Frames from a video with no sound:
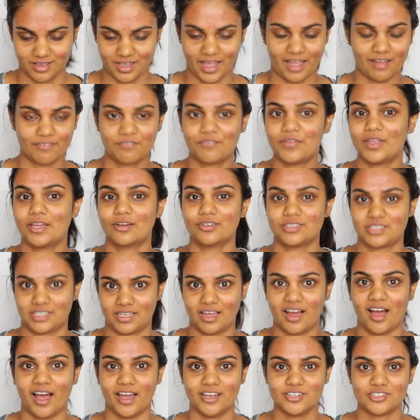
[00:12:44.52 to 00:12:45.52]
I feel
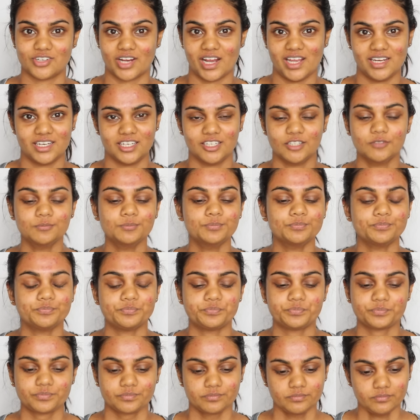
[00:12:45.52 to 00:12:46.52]
dehydrated.
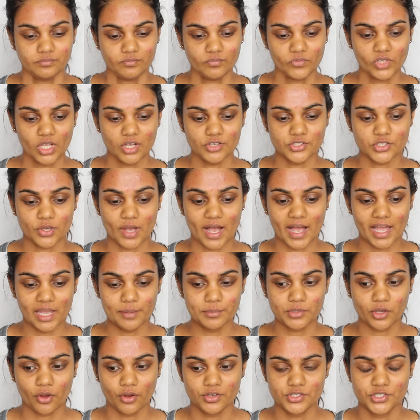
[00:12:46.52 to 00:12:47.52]
So
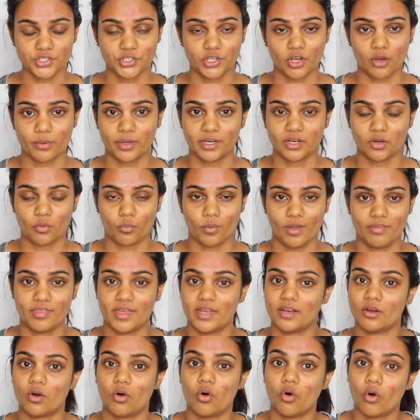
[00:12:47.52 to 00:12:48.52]
I'm going to go in with
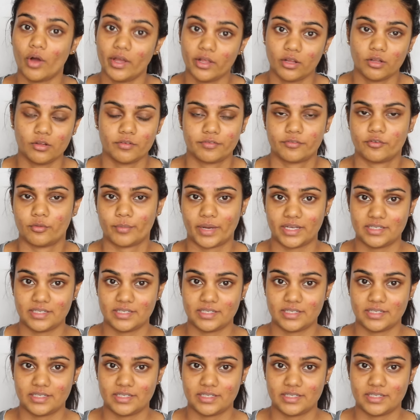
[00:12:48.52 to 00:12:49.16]
an oil for